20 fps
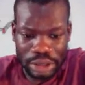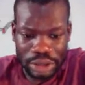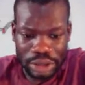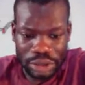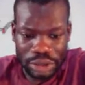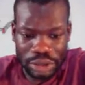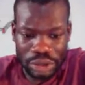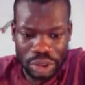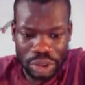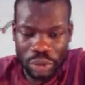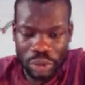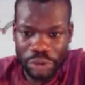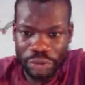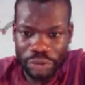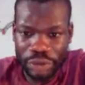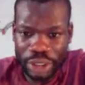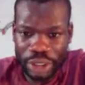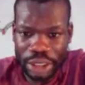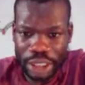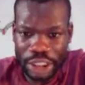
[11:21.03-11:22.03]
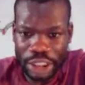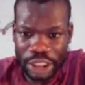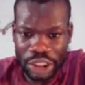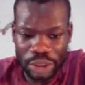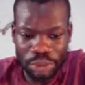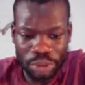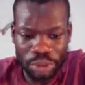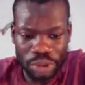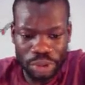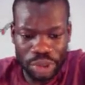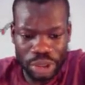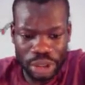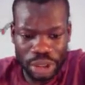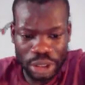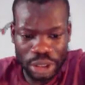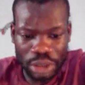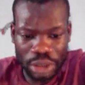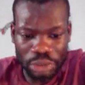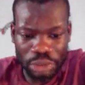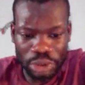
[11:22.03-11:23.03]
So we fit the SG boost
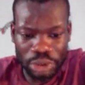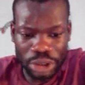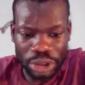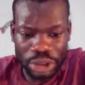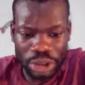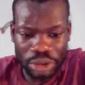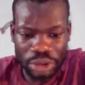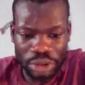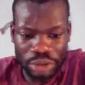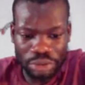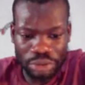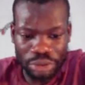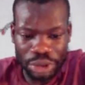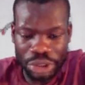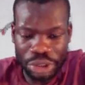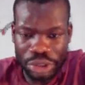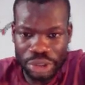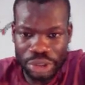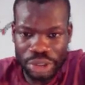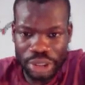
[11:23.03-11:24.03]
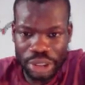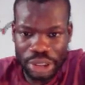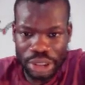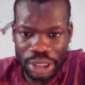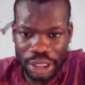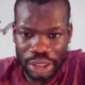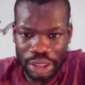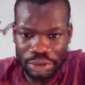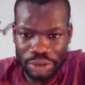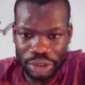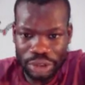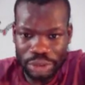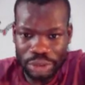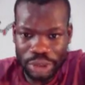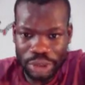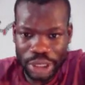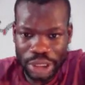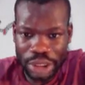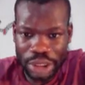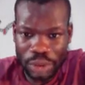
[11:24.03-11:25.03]
module on the features and the target variable
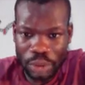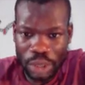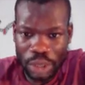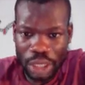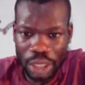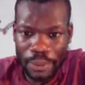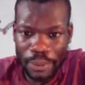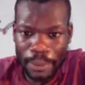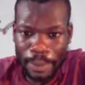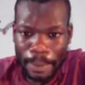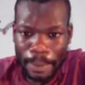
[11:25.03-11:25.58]
X and Y.